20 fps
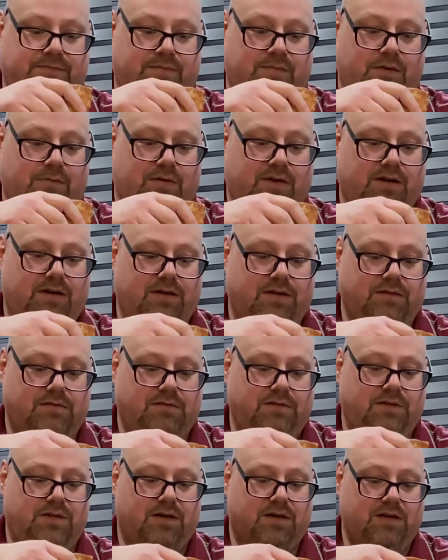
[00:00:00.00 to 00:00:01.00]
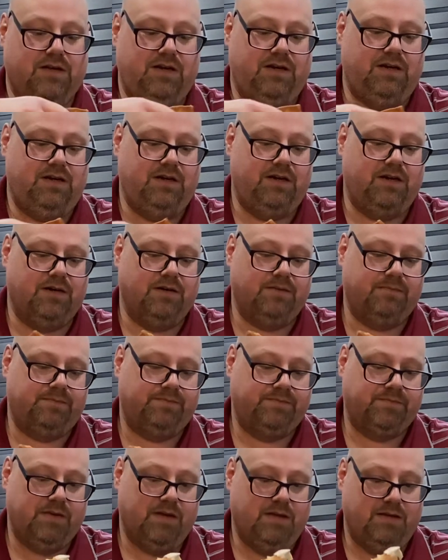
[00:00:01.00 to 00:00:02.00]
We're gonna dunk it in here.
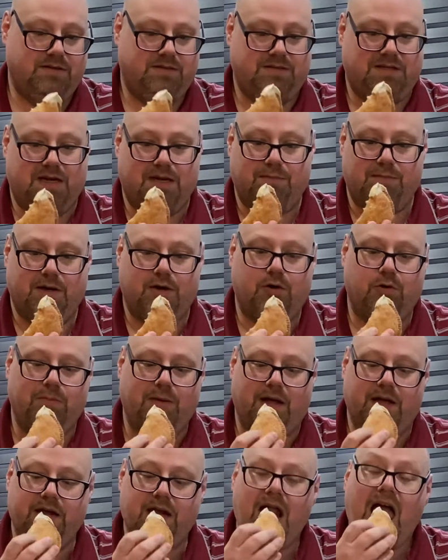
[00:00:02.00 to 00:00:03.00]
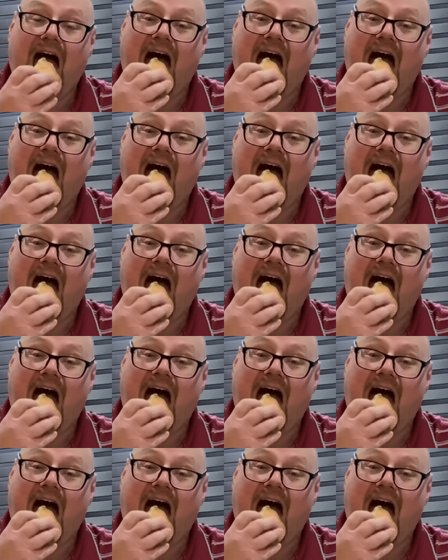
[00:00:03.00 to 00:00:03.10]
Take a big old bite.